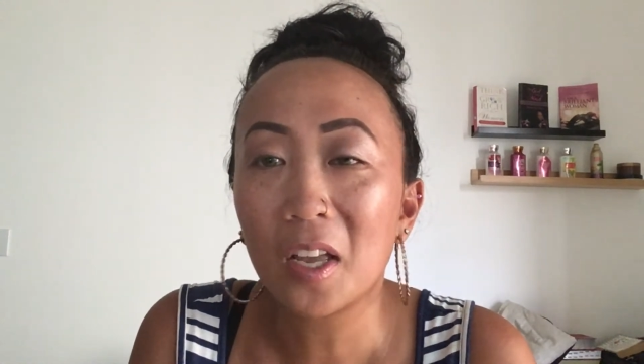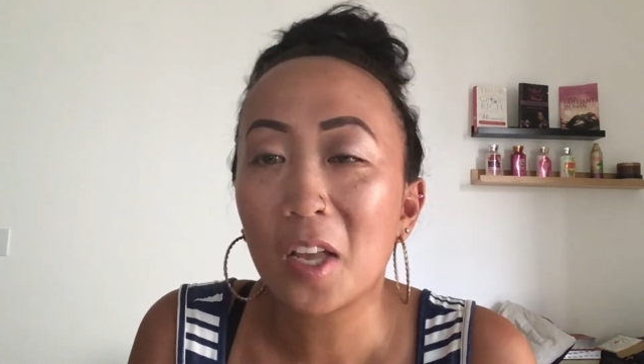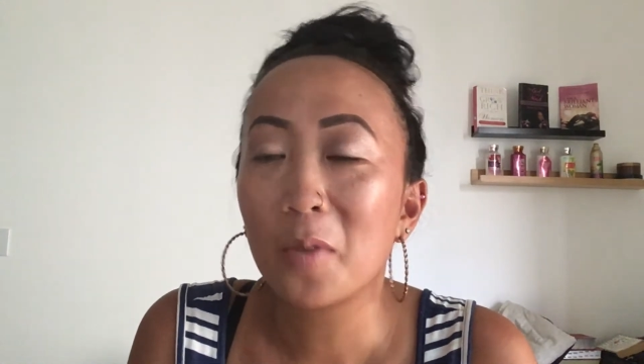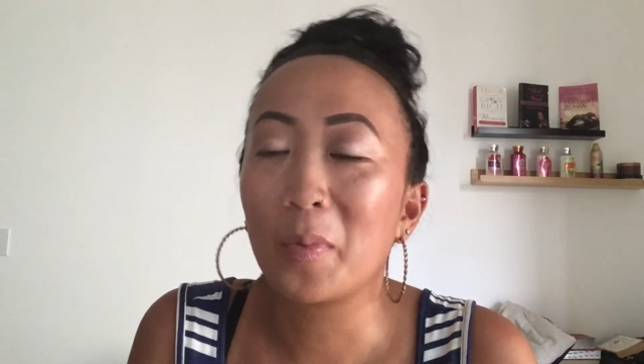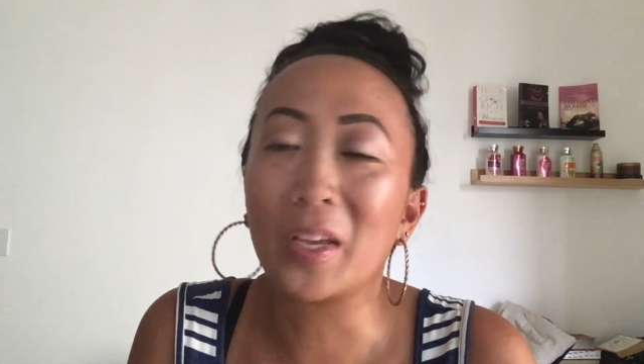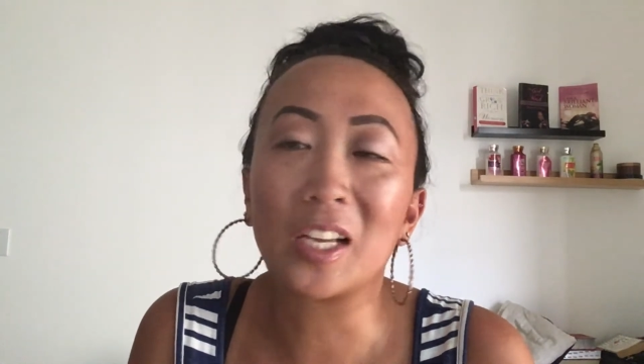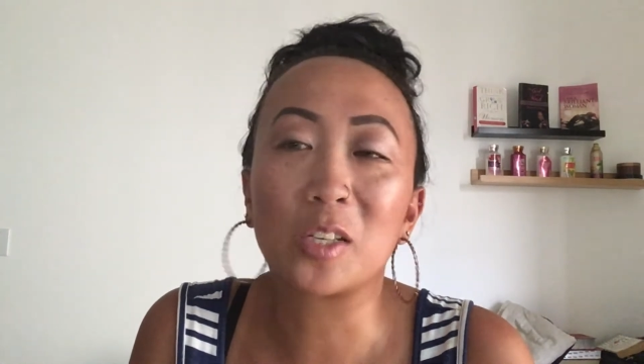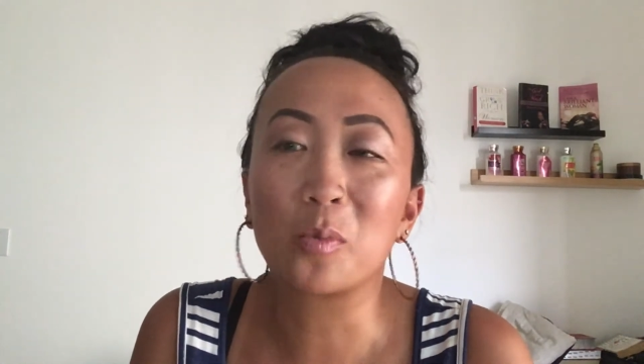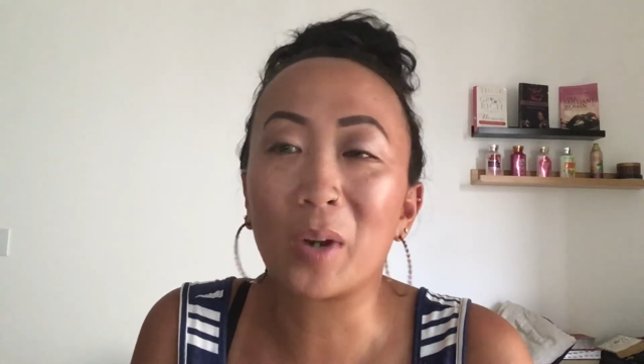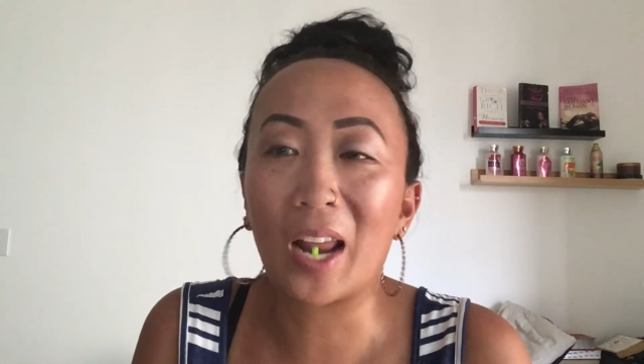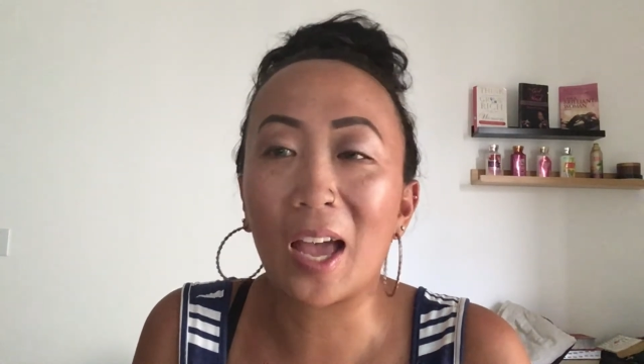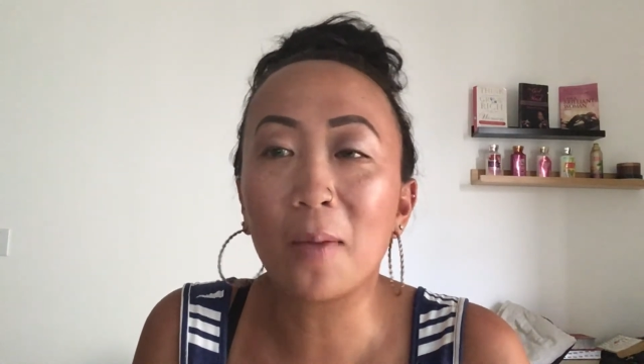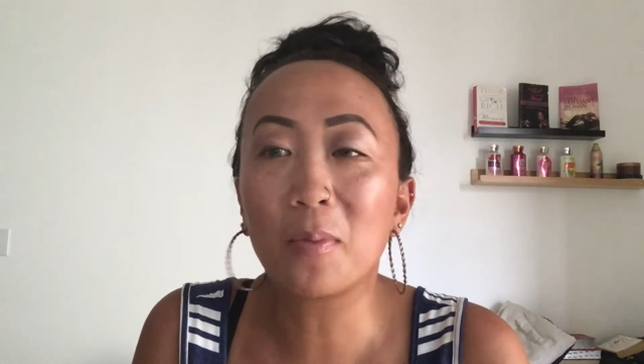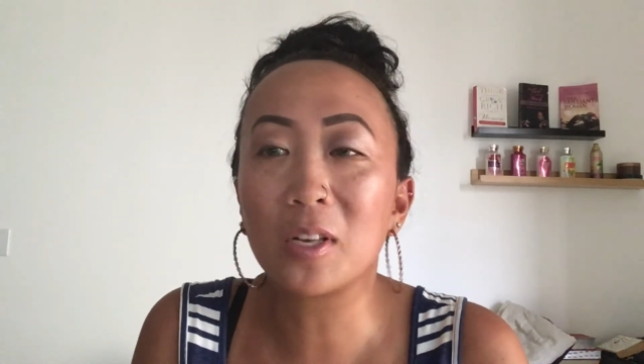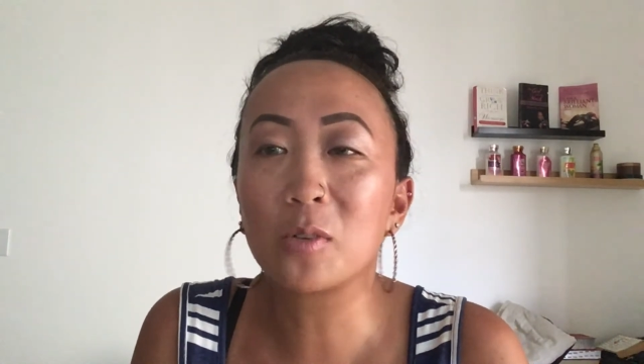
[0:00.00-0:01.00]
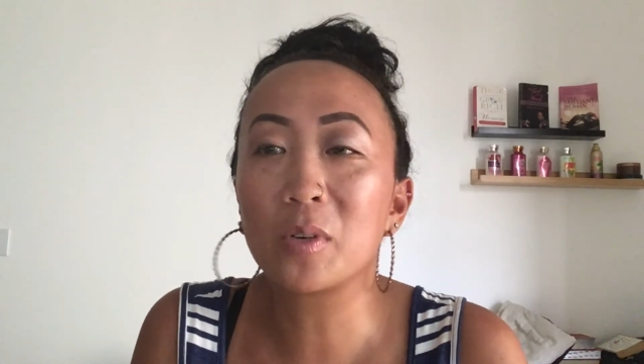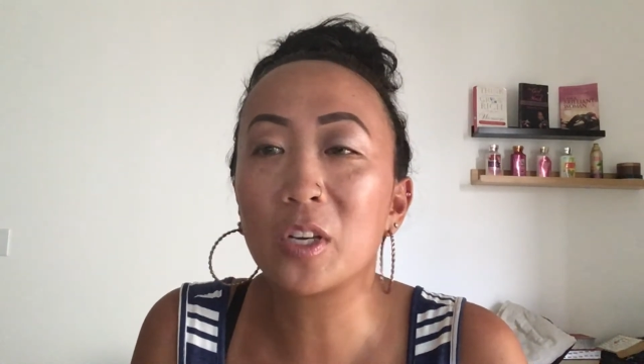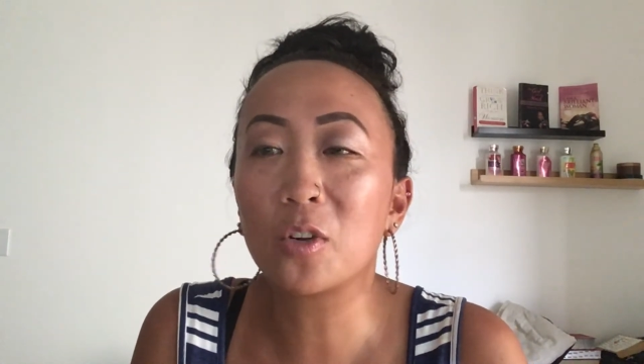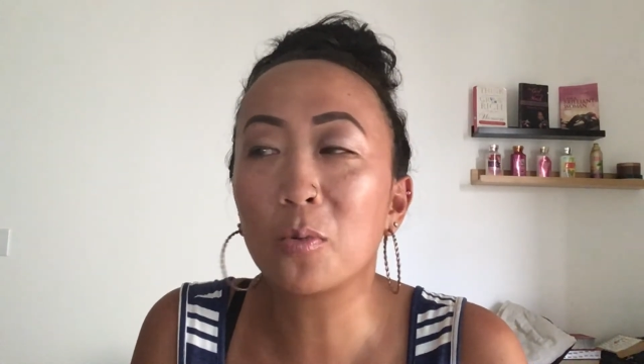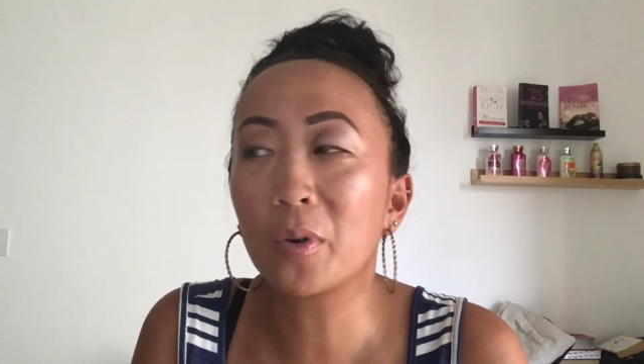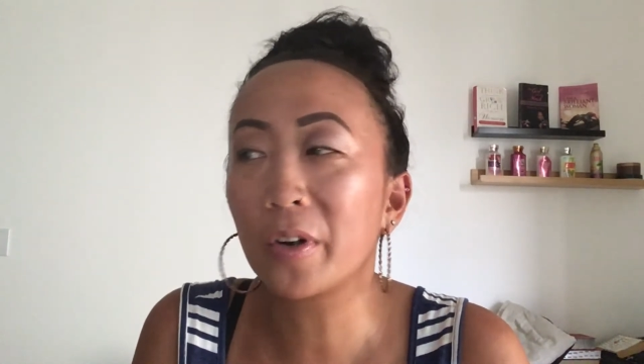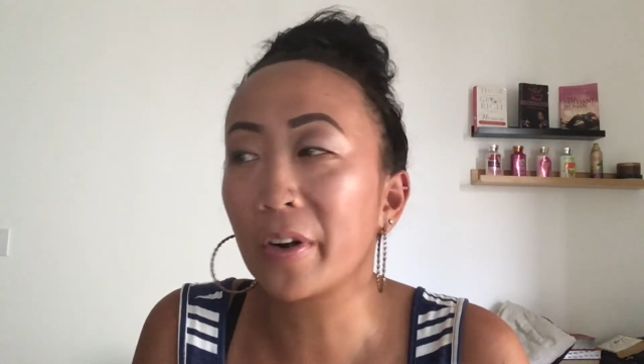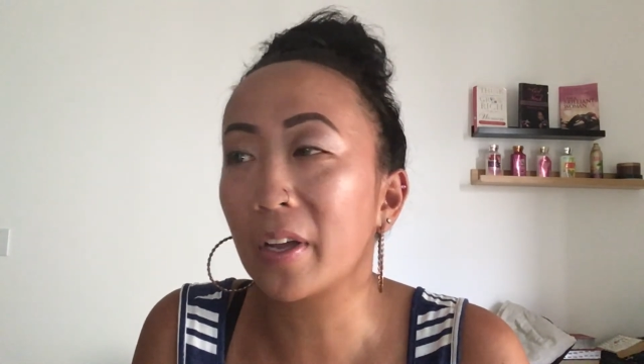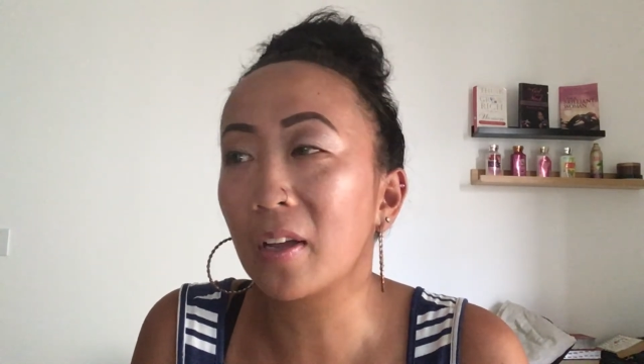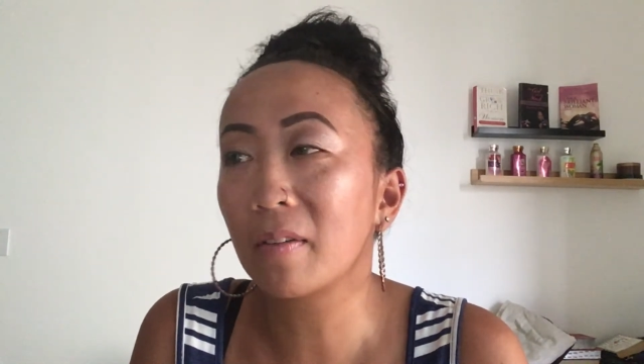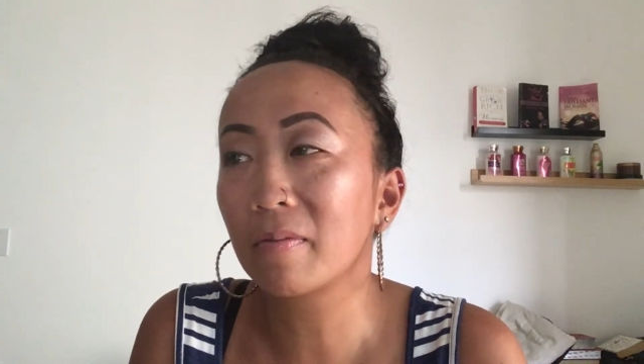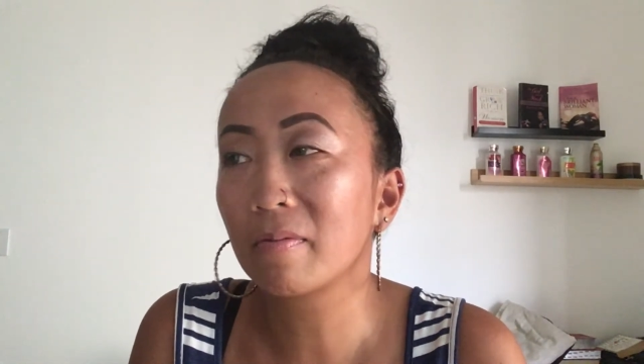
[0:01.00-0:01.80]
Because what happens when you worry?